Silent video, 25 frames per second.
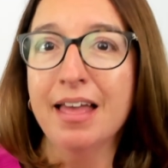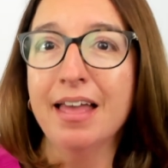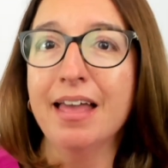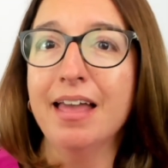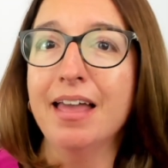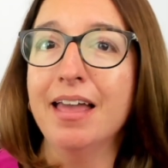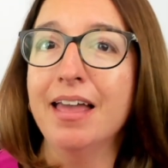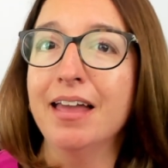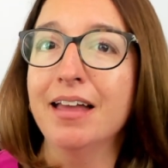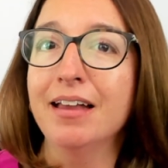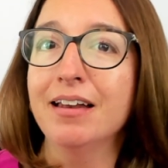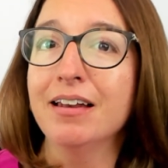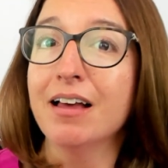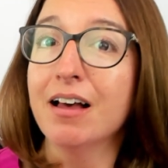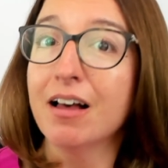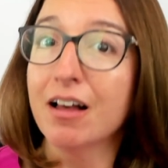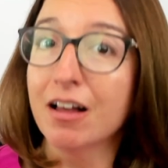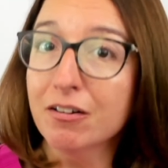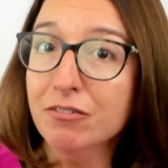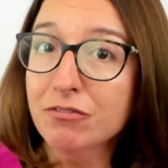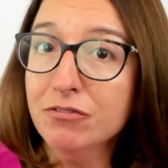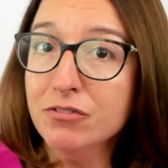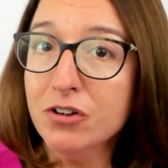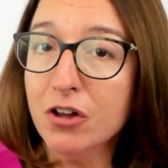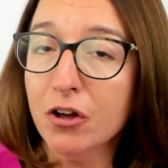and
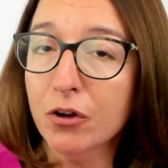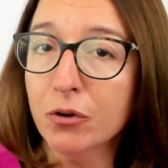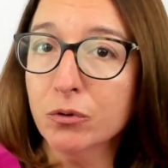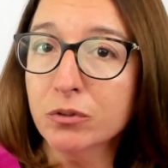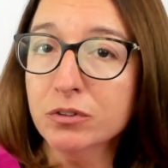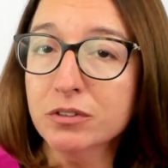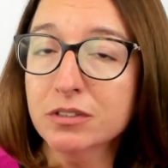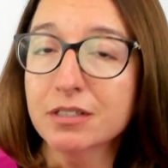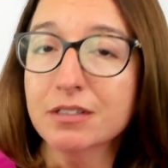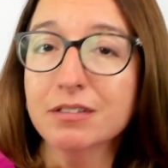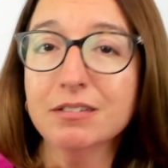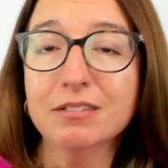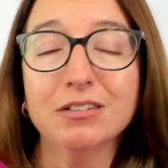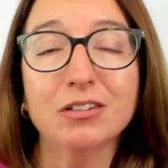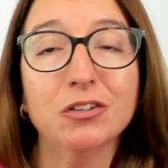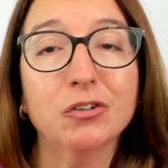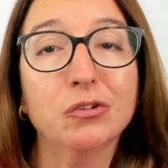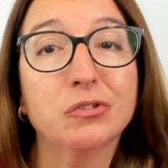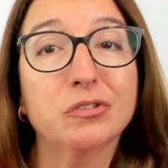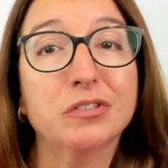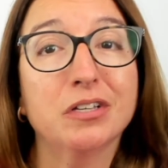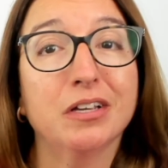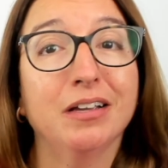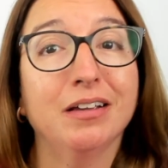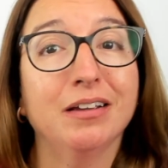of note,
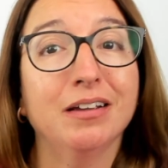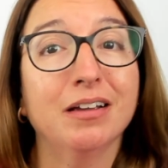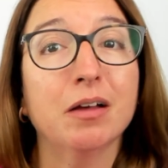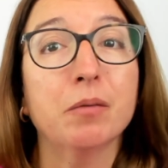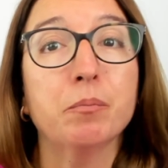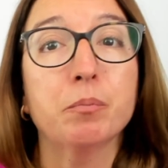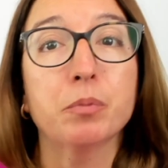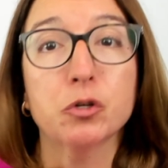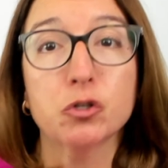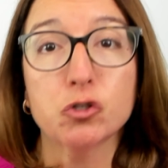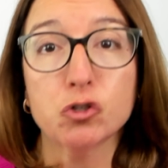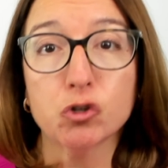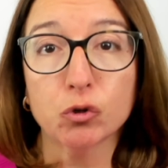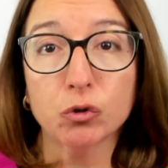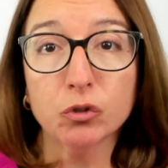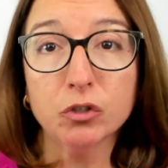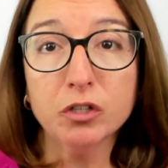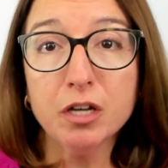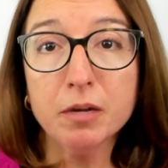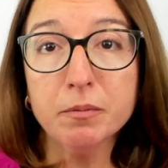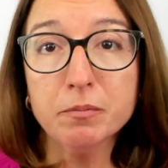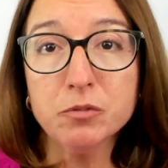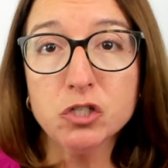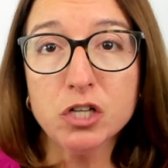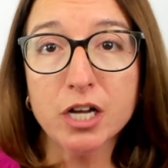using
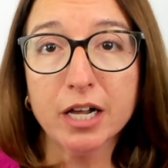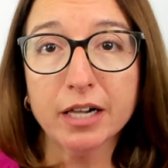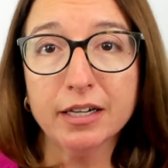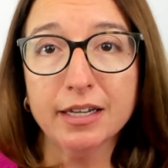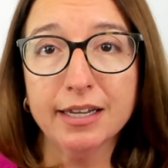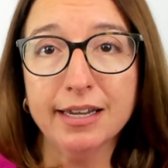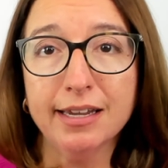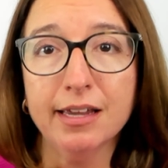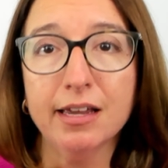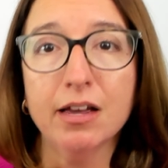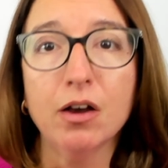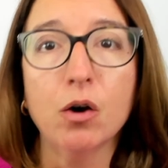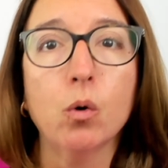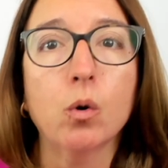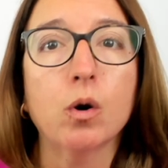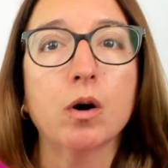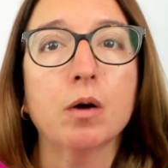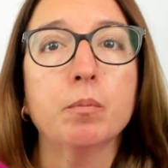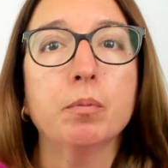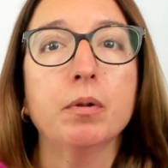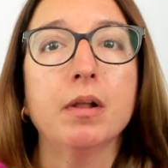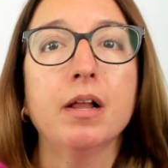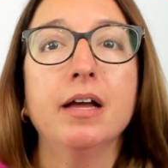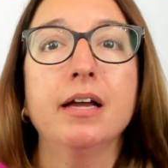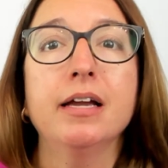petroleum jelly or
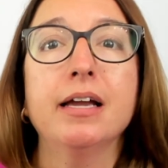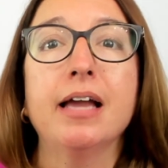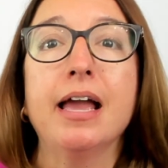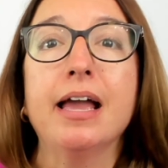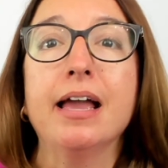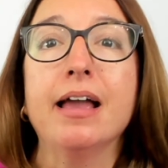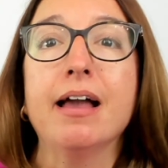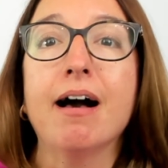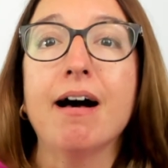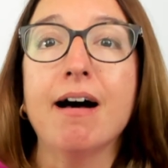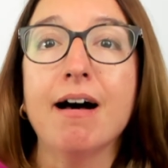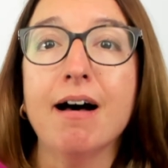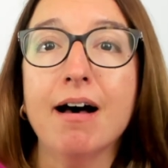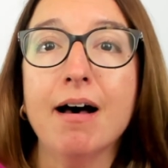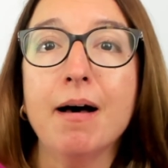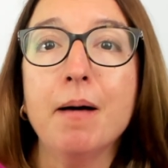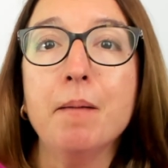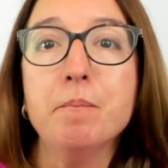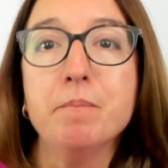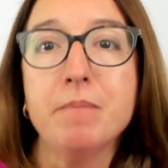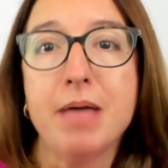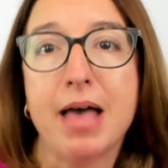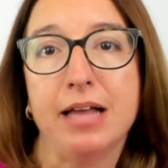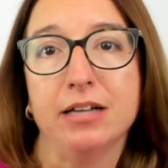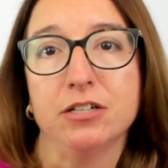applying a hot
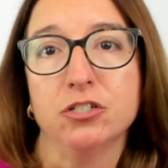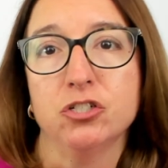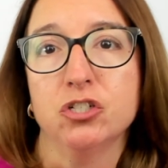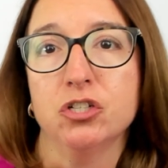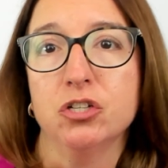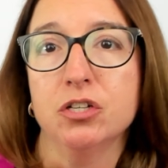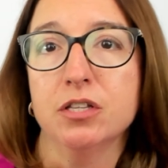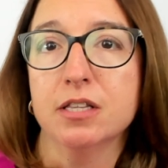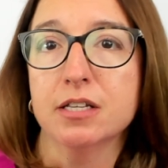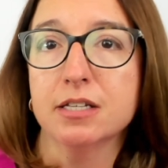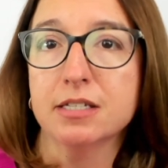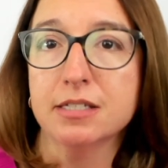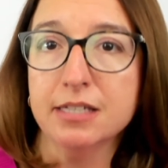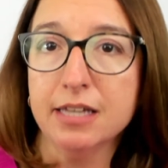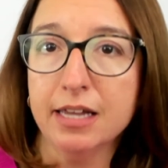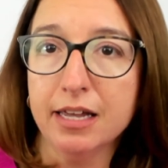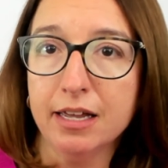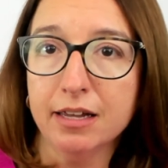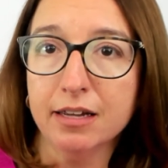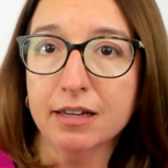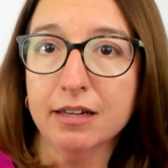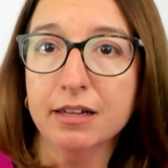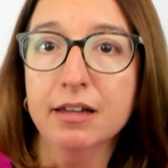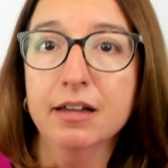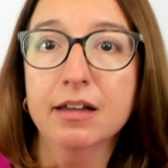match to the
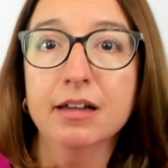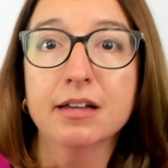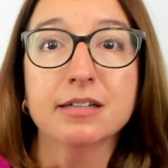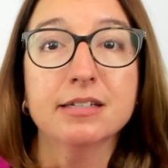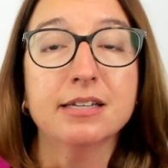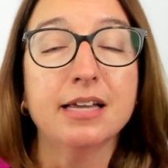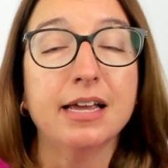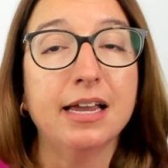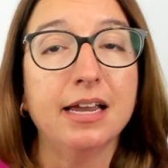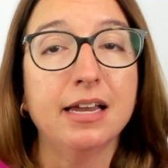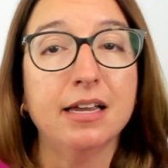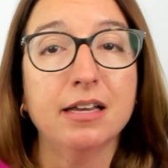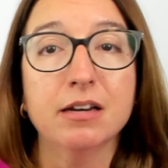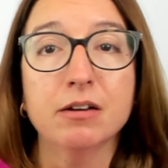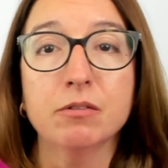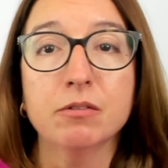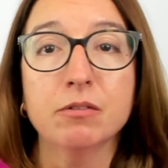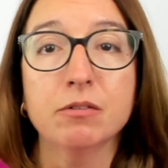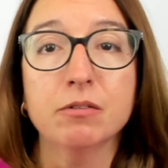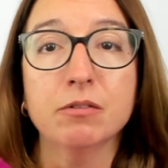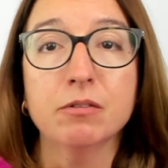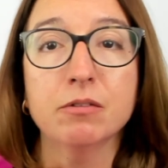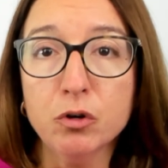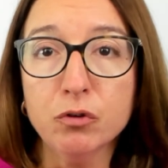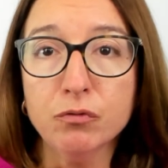tick to aid in
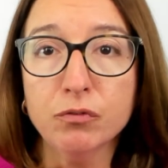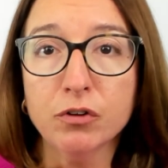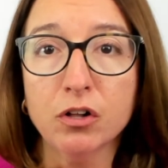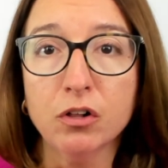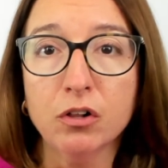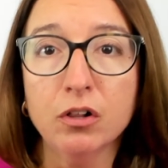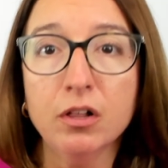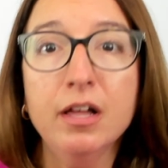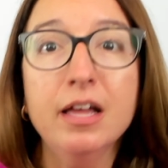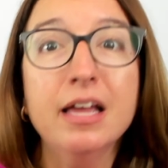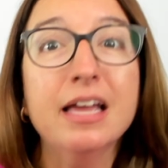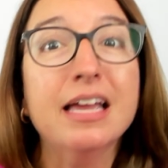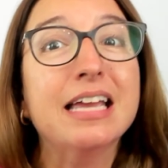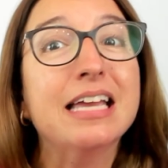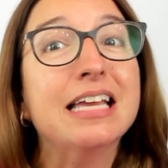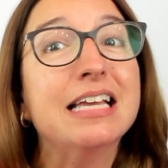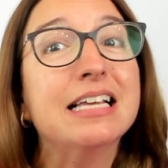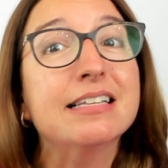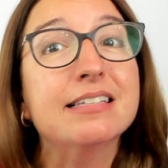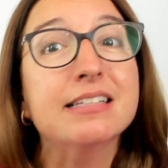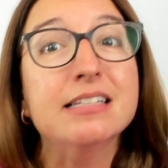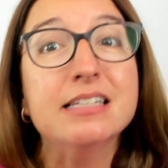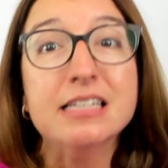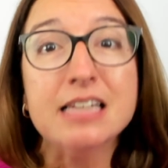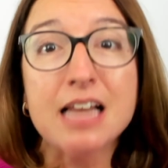removal
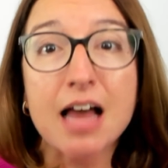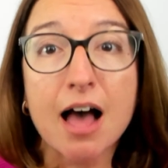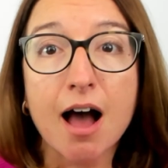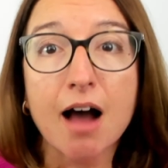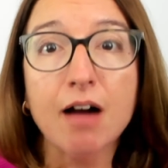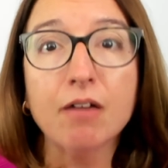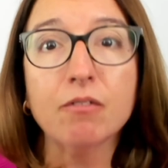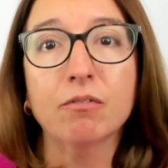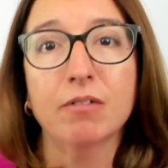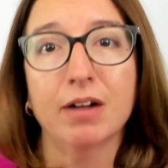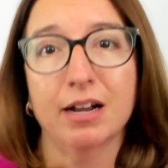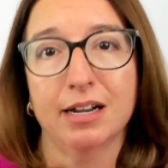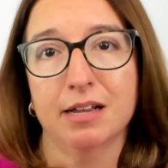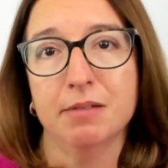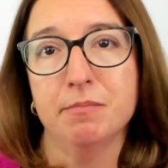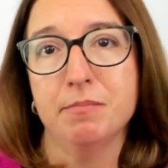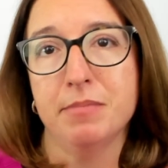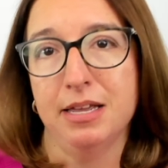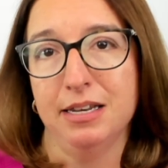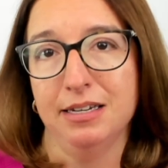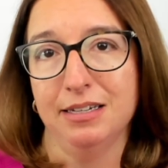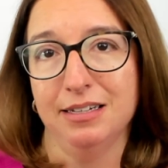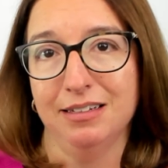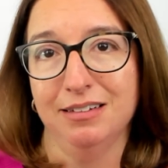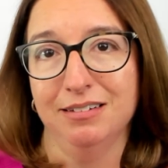is not
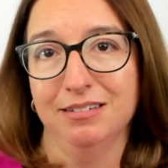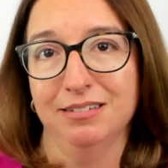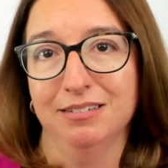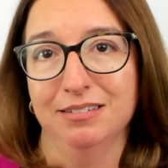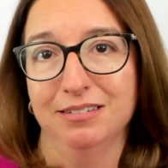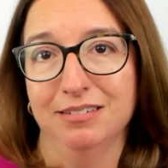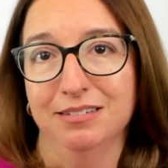recommended.